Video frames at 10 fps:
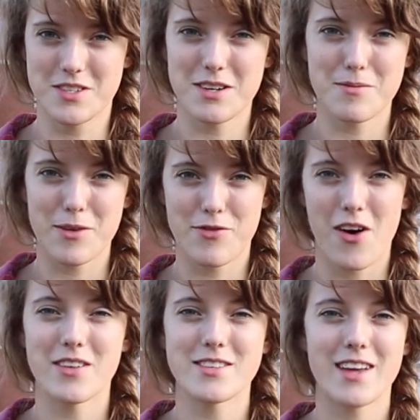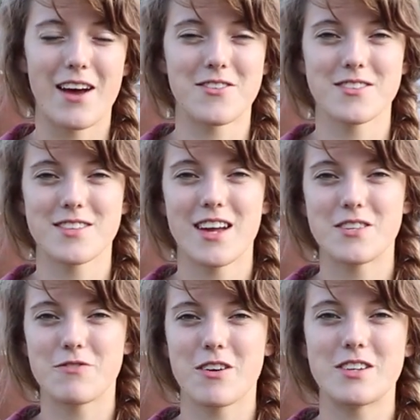going to be falling down, because that
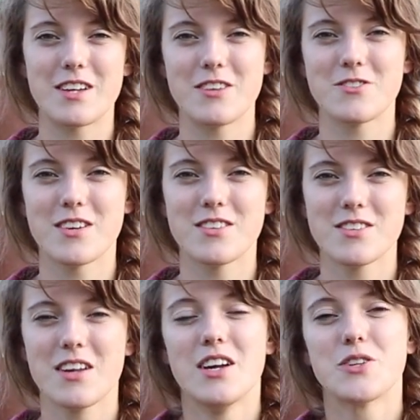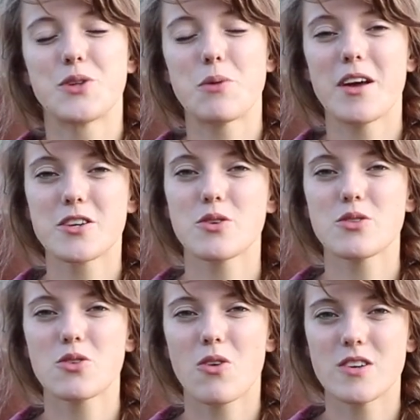is very dangerous. So make sure
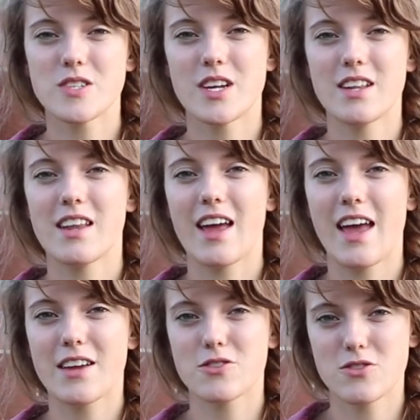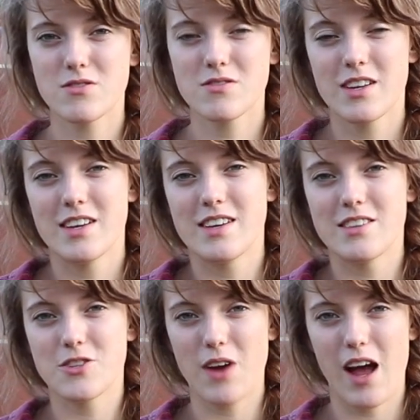your horse can handle
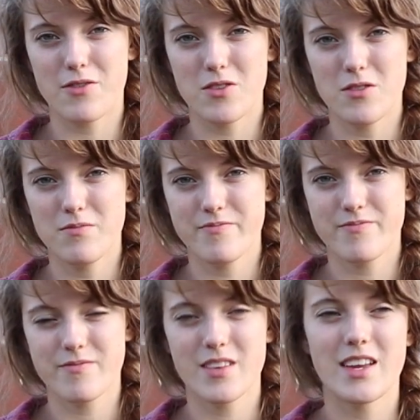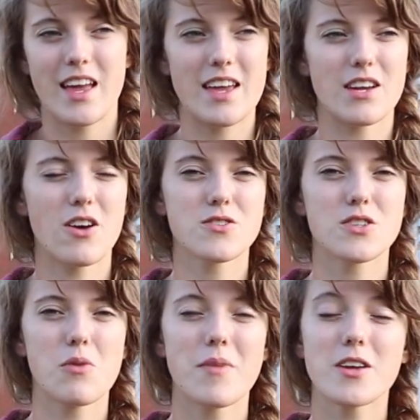the travel, and
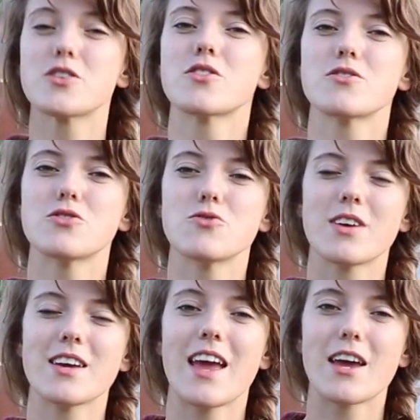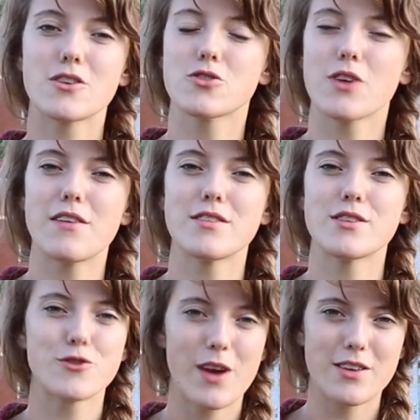also make sure you can handle driving
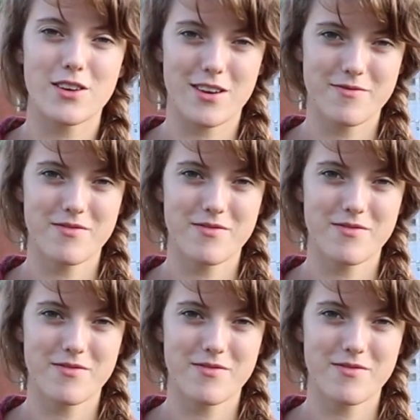the trailer.